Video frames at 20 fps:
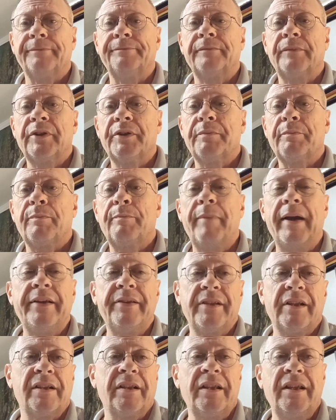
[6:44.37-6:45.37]
It's
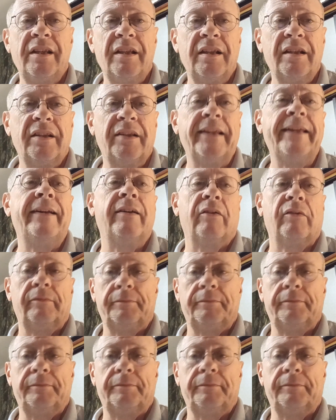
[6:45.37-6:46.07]
basically legal.